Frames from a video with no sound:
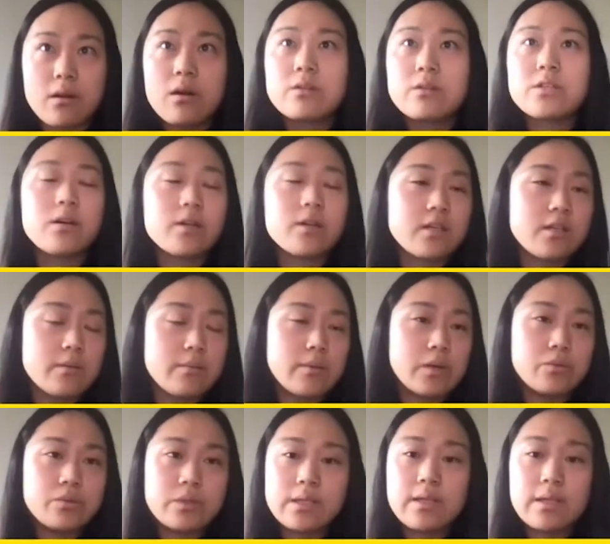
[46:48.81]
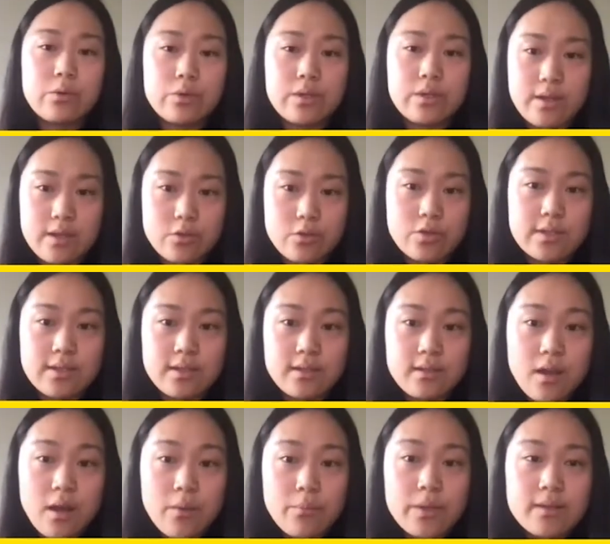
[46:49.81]
all talking about really, really
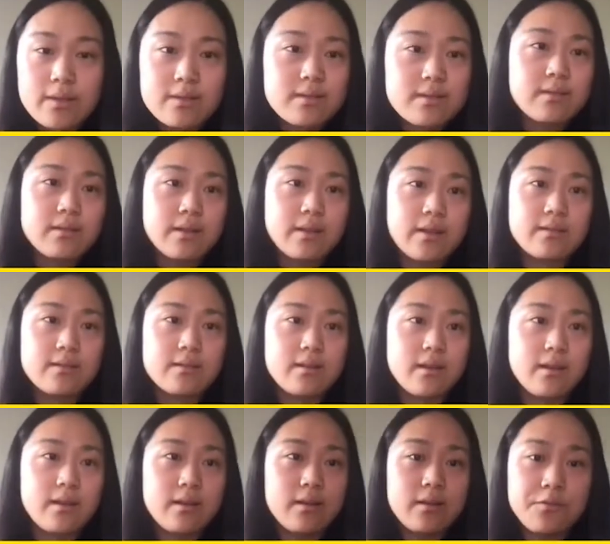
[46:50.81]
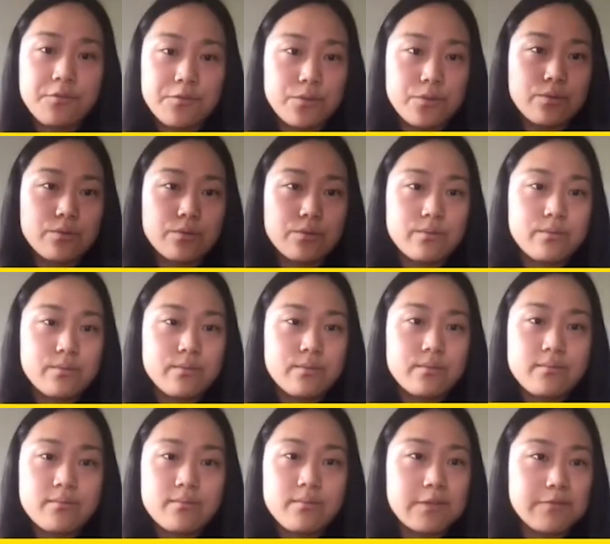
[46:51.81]
interesting topics. And if
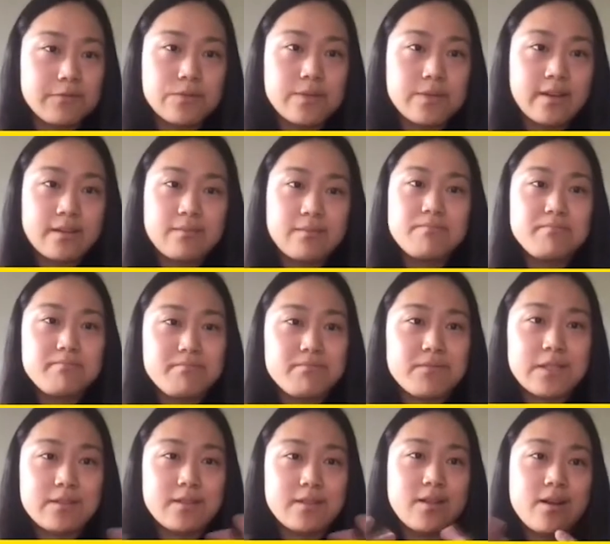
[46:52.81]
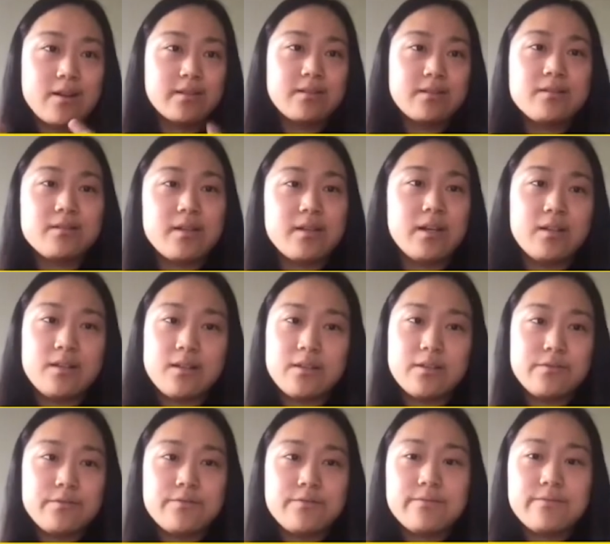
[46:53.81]
you like this talk
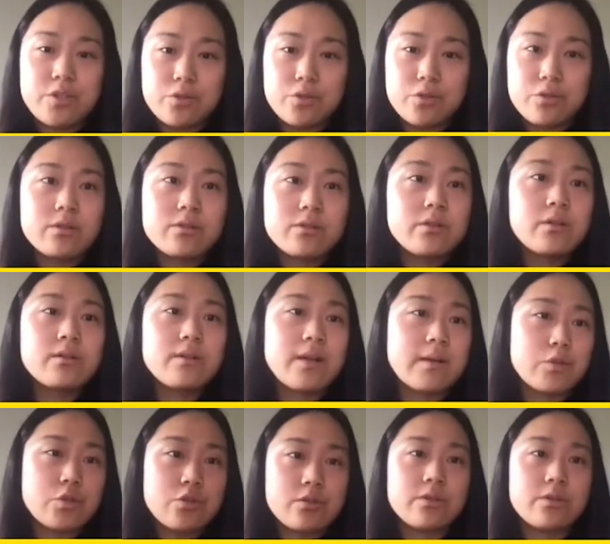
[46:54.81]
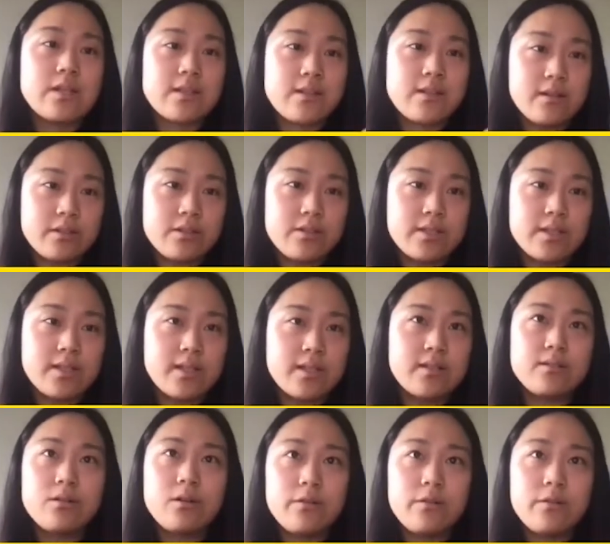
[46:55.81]
of tutorial, I'm sure you can
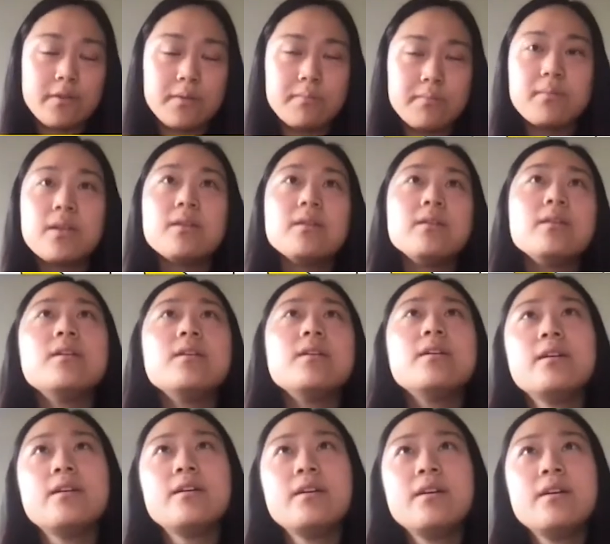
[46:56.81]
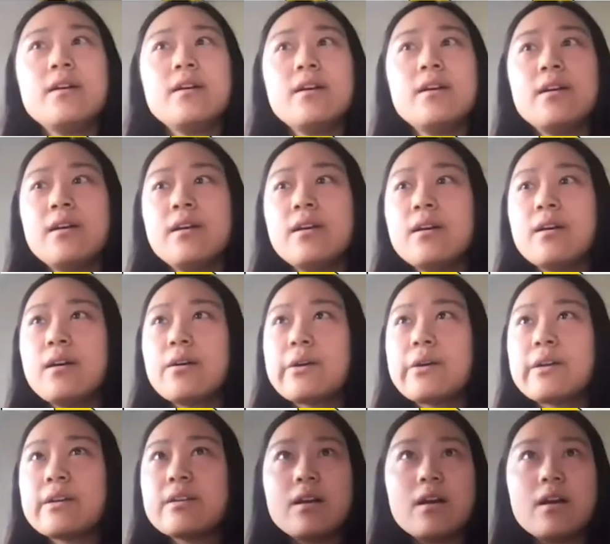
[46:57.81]
understand all of them.
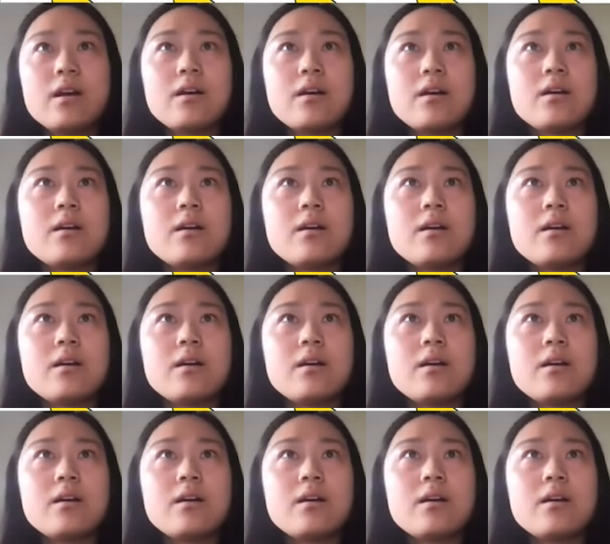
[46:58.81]
All right.